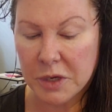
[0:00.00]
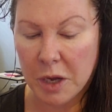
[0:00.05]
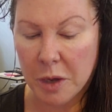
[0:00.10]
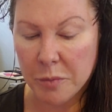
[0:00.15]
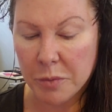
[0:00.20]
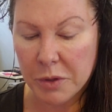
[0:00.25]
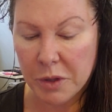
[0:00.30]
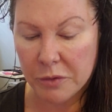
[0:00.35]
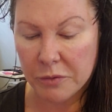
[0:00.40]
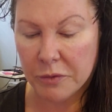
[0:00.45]
a
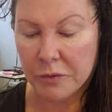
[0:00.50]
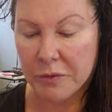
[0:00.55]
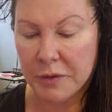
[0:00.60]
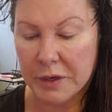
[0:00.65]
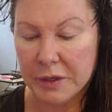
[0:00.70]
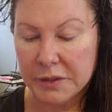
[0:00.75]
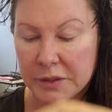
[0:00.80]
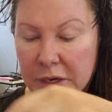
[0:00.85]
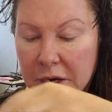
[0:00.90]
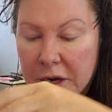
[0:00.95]
couple other
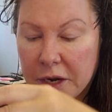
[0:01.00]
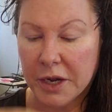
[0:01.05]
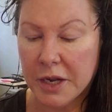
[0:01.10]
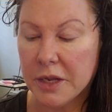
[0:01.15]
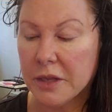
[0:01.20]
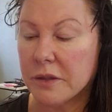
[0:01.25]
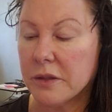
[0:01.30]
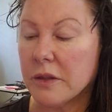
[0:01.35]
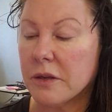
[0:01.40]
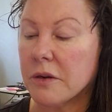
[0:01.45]
things. Now
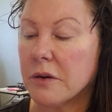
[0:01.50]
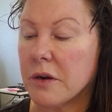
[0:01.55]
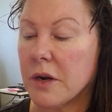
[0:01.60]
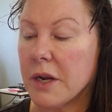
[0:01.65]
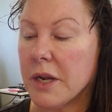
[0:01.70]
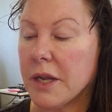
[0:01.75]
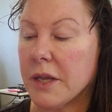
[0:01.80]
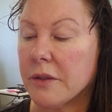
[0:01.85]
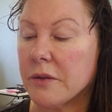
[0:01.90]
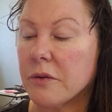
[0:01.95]

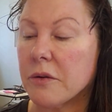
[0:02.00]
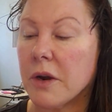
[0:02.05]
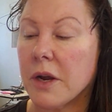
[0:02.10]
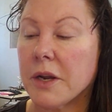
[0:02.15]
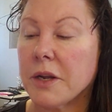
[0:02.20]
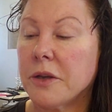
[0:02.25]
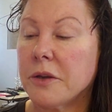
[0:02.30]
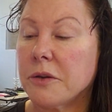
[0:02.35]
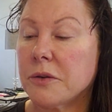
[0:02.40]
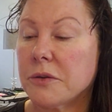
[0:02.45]
either I
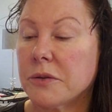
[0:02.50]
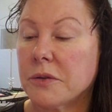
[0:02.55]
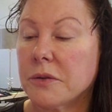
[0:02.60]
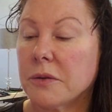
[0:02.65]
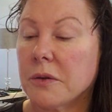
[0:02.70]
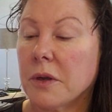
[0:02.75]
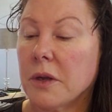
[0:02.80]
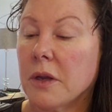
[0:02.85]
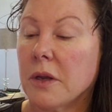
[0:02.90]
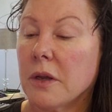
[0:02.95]
use
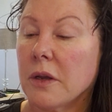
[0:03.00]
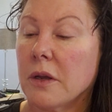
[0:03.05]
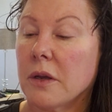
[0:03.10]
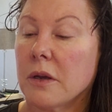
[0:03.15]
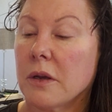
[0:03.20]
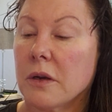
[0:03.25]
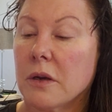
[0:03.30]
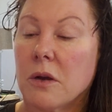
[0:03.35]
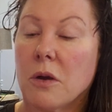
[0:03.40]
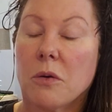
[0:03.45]

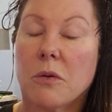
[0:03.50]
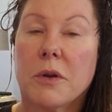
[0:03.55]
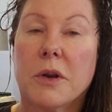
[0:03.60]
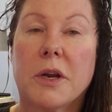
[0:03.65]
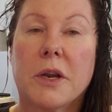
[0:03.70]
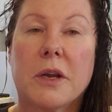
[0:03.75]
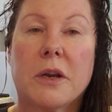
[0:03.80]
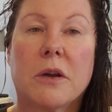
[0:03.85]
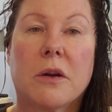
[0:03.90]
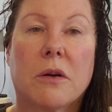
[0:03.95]

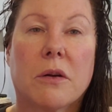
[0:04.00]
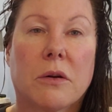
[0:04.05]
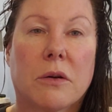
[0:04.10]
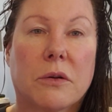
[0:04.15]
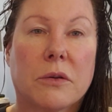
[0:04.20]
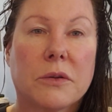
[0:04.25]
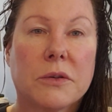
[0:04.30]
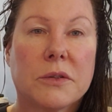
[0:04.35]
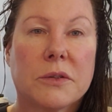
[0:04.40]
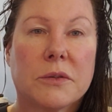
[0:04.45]
coconut
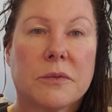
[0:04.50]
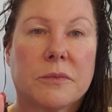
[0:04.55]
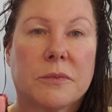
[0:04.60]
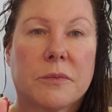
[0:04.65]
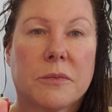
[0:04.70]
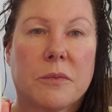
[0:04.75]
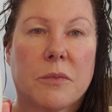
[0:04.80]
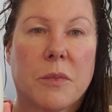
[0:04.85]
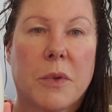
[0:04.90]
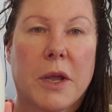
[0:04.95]
curls
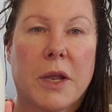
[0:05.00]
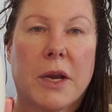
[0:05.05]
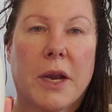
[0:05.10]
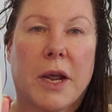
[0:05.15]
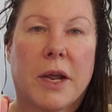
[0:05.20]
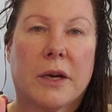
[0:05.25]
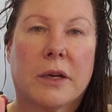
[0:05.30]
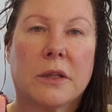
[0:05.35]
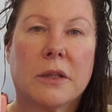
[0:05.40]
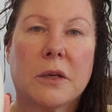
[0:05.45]
and
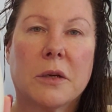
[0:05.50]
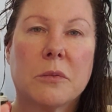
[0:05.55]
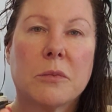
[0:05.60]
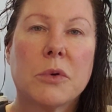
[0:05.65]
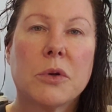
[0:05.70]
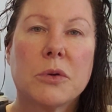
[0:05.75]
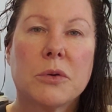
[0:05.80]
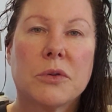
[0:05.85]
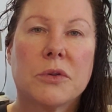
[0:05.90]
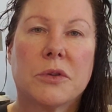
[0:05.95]
add a little
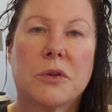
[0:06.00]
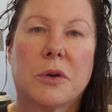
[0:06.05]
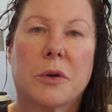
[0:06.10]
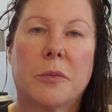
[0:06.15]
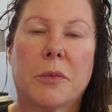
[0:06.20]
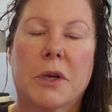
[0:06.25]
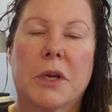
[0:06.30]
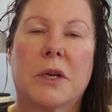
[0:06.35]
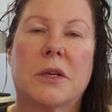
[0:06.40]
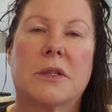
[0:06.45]
mousse to it,
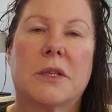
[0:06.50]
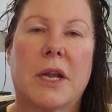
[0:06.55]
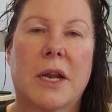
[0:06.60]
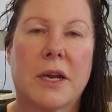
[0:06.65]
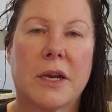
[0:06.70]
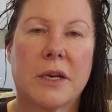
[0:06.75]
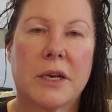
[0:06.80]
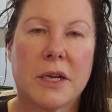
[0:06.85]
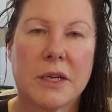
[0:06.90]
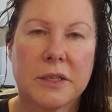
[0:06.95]
because
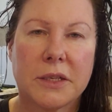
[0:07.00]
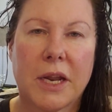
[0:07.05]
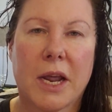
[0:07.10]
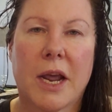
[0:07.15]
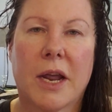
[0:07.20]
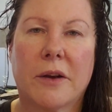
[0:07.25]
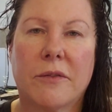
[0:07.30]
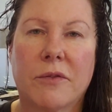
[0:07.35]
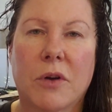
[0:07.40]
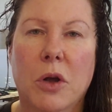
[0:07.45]
that does
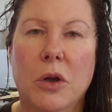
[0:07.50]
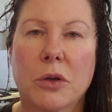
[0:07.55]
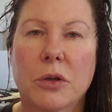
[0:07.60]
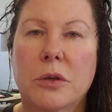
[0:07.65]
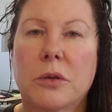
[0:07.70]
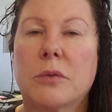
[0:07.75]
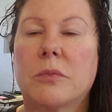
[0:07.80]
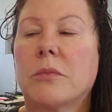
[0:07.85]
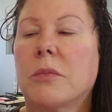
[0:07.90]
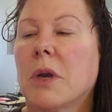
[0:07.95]
add
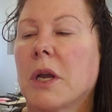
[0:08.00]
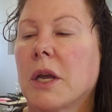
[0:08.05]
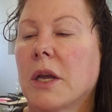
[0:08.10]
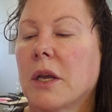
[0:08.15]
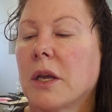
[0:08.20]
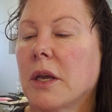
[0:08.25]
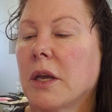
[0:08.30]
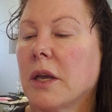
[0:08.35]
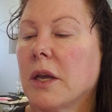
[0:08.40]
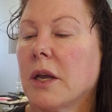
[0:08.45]
volume.
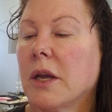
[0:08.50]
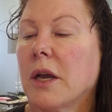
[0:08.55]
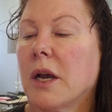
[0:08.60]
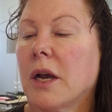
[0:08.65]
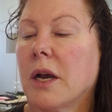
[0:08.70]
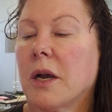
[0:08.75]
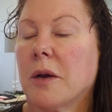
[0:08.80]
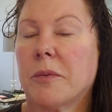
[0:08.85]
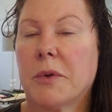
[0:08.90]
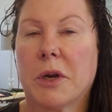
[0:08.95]

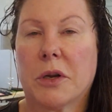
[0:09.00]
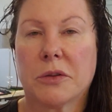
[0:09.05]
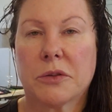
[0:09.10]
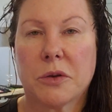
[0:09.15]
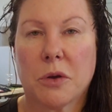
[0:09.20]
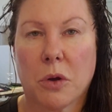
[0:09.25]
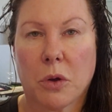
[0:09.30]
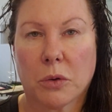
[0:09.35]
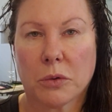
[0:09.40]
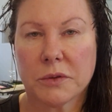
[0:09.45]
It
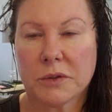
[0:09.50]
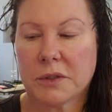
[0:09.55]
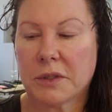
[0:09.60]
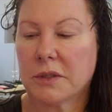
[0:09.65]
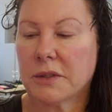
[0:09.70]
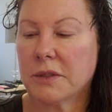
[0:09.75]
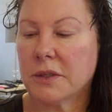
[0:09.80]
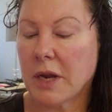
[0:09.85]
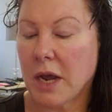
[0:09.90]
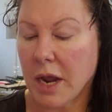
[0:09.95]
also holds the
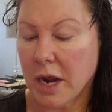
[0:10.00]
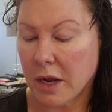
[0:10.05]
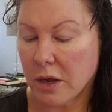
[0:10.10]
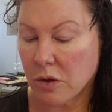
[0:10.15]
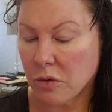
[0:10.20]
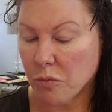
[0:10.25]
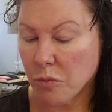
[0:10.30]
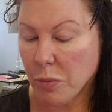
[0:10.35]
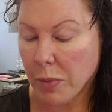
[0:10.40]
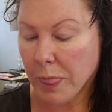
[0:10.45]

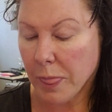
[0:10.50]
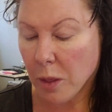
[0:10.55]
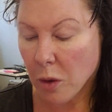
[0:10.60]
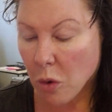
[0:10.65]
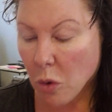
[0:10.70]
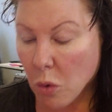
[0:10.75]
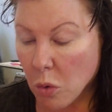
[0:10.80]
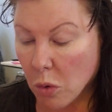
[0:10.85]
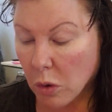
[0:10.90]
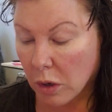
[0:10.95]
style.
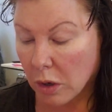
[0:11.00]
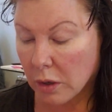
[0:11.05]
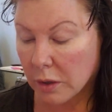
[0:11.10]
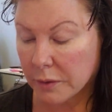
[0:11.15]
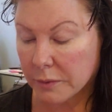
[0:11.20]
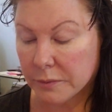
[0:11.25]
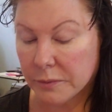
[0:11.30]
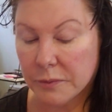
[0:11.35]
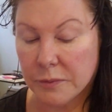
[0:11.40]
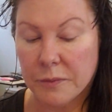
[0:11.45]
Or